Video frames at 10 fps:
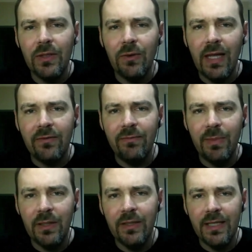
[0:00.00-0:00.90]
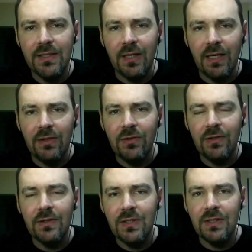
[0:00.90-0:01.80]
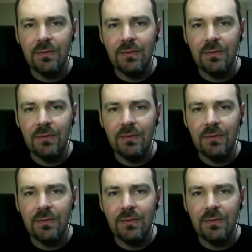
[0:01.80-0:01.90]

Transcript: to a lot of beer destinations.